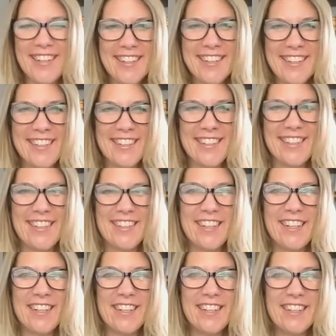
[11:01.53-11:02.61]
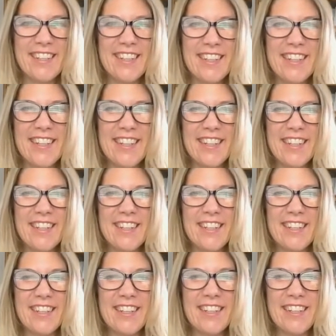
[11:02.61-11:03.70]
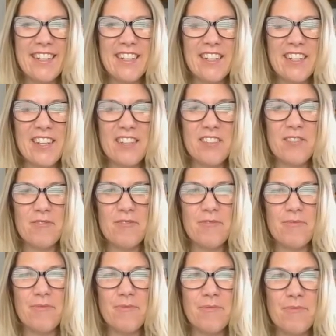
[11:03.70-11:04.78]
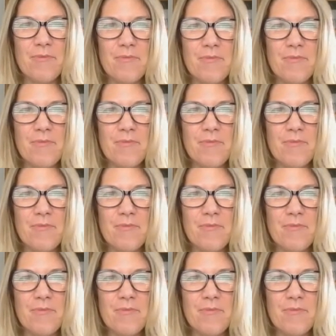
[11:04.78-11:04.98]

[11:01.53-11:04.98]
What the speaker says: [no speech]